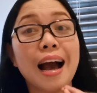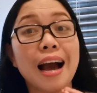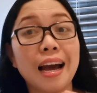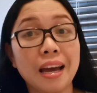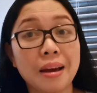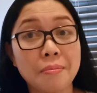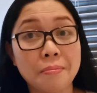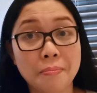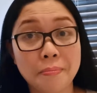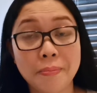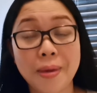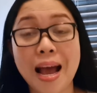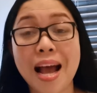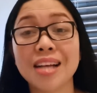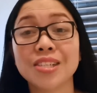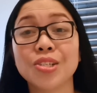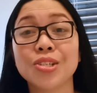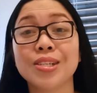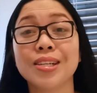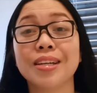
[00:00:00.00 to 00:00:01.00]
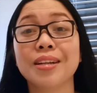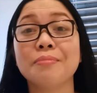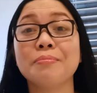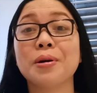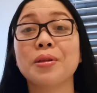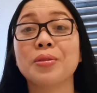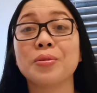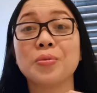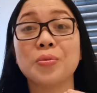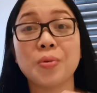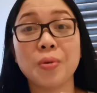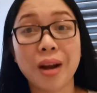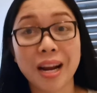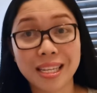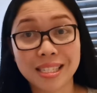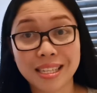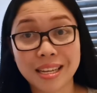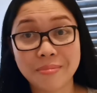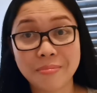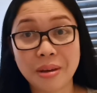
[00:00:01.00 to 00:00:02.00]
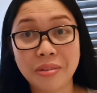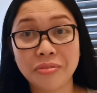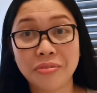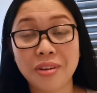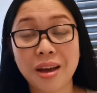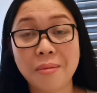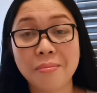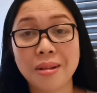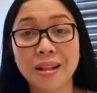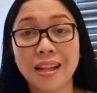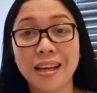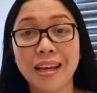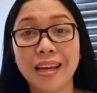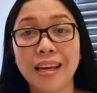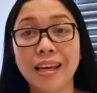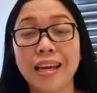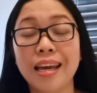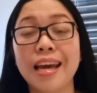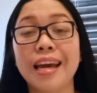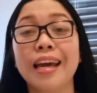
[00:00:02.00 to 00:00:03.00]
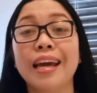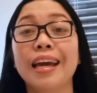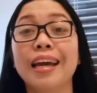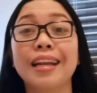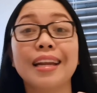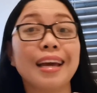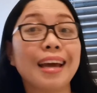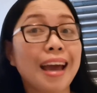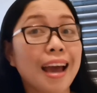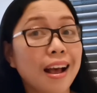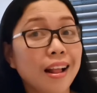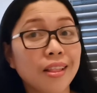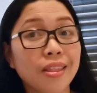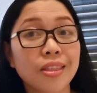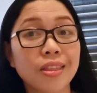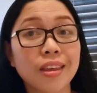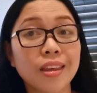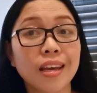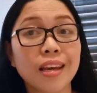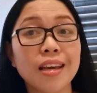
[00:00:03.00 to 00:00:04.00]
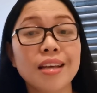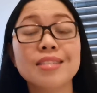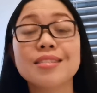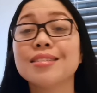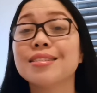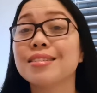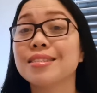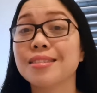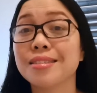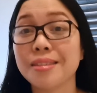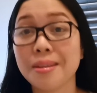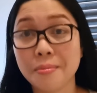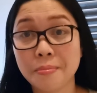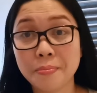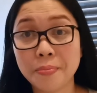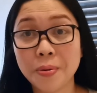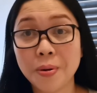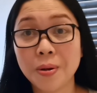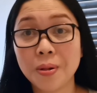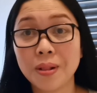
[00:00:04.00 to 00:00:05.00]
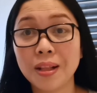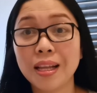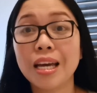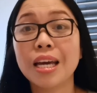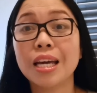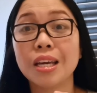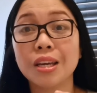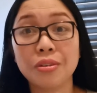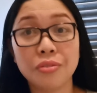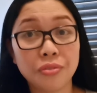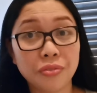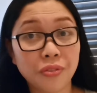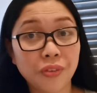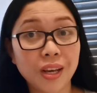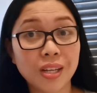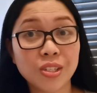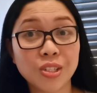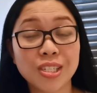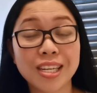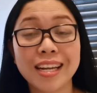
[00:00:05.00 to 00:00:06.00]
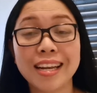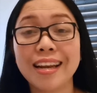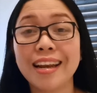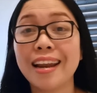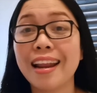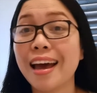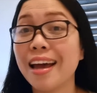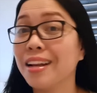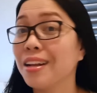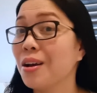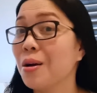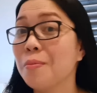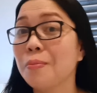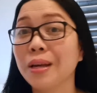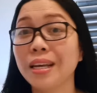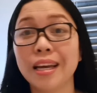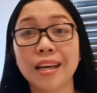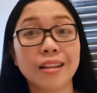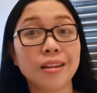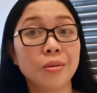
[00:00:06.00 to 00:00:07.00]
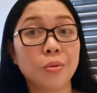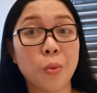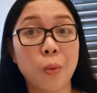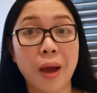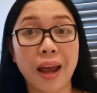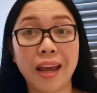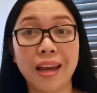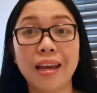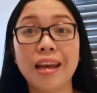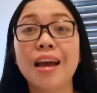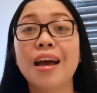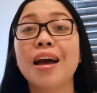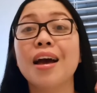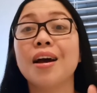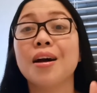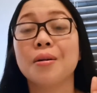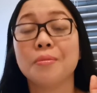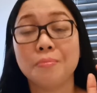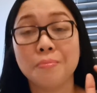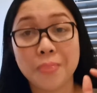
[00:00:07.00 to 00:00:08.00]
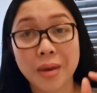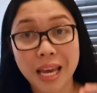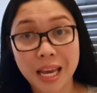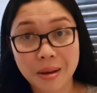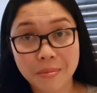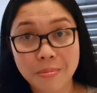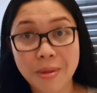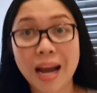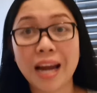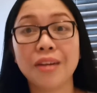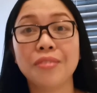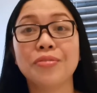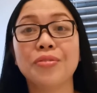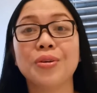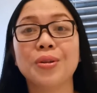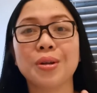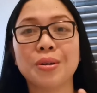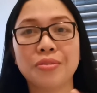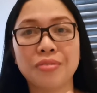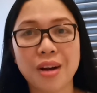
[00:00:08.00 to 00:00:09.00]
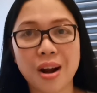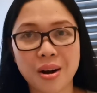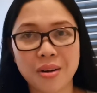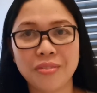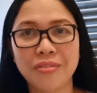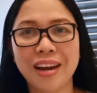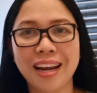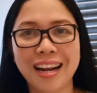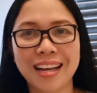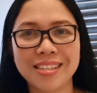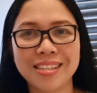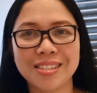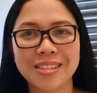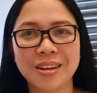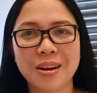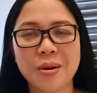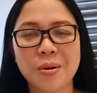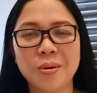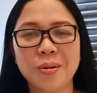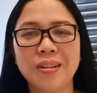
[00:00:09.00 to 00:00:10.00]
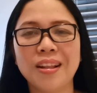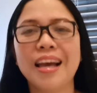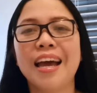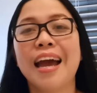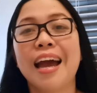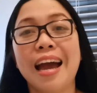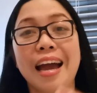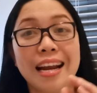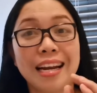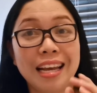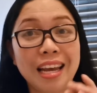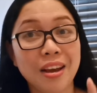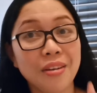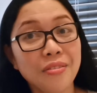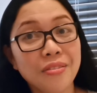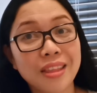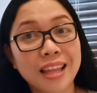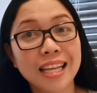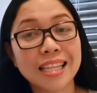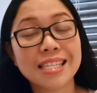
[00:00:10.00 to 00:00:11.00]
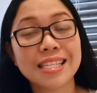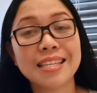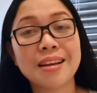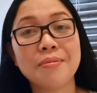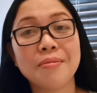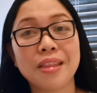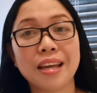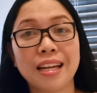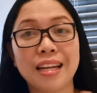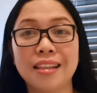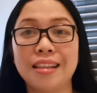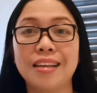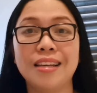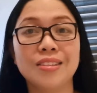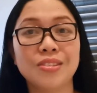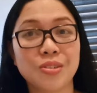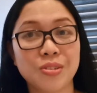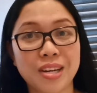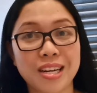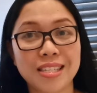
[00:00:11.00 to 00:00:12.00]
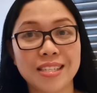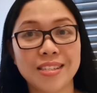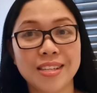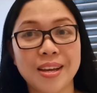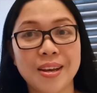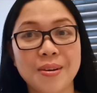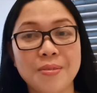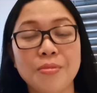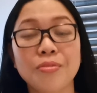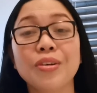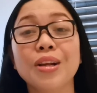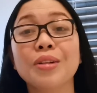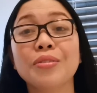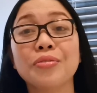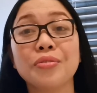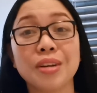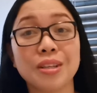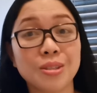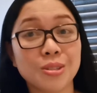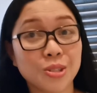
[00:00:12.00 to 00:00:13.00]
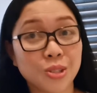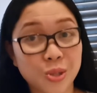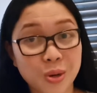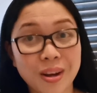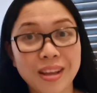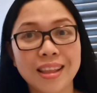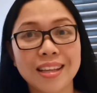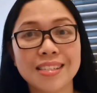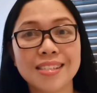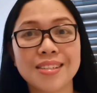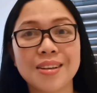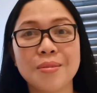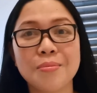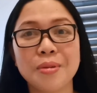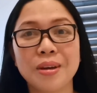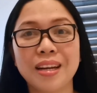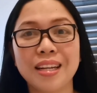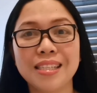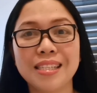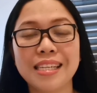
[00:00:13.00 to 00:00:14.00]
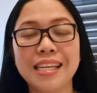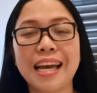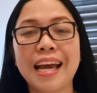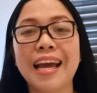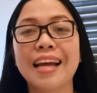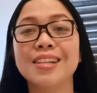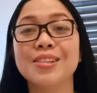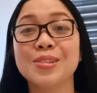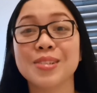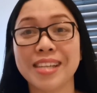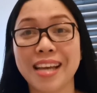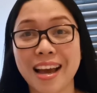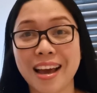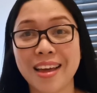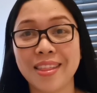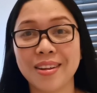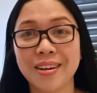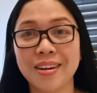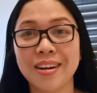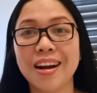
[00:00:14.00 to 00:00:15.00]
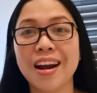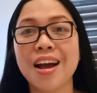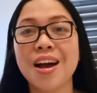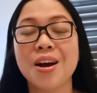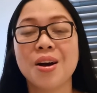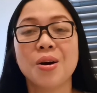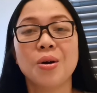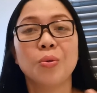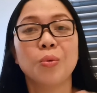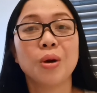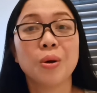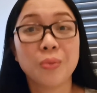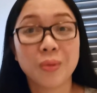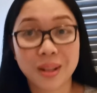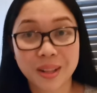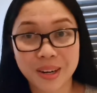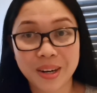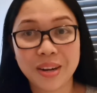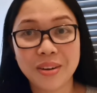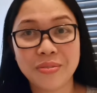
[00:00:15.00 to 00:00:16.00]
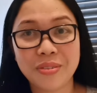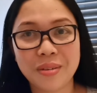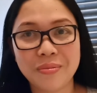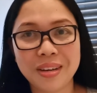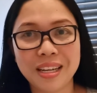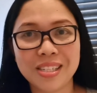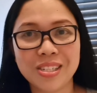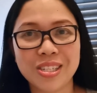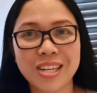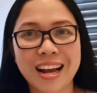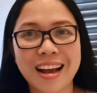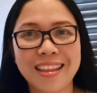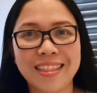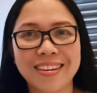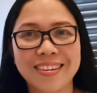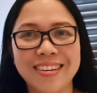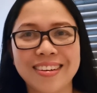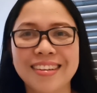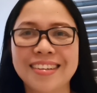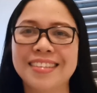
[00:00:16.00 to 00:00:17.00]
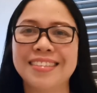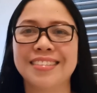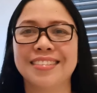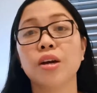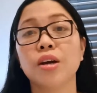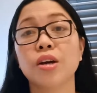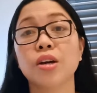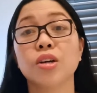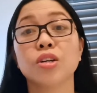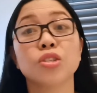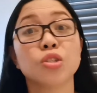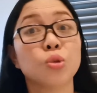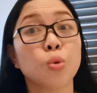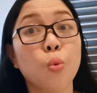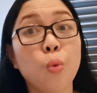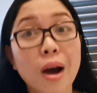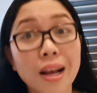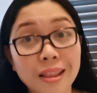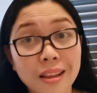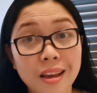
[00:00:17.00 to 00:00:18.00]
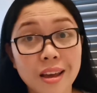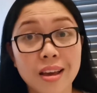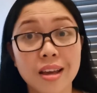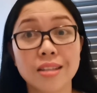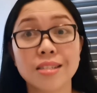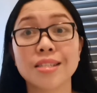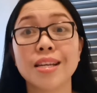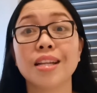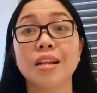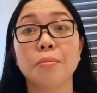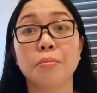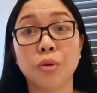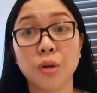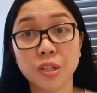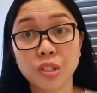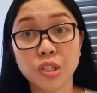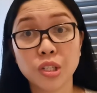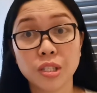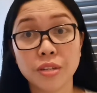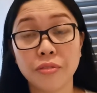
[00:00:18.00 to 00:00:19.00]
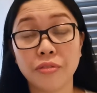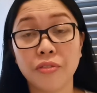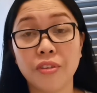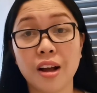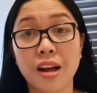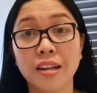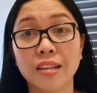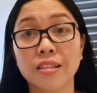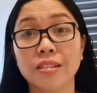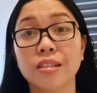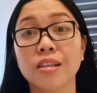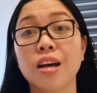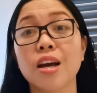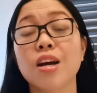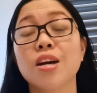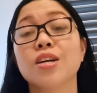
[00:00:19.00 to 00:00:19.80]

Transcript: I am passionate about raising my family in a healthy, simple, efficient, non-complicated way, being mindful of our financial goal. And if that's something that interests you, feel free to join this community and together we will learn from each other. So what is an emergency fund?